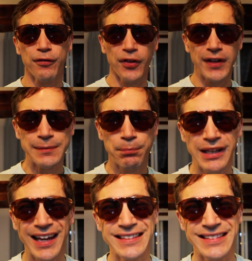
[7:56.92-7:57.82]
for this
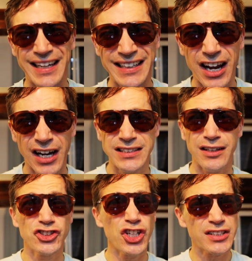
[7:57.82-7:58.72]
place, it
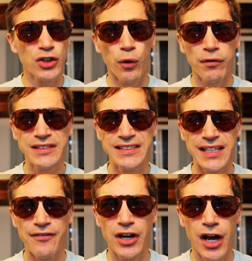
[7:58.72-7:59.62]
cost just over
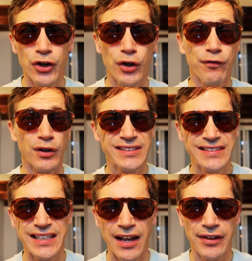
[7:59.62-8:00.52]
700 for
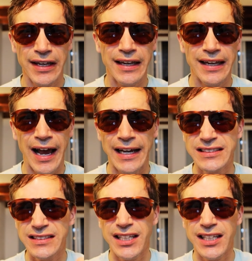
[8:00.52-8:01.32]
seven nights,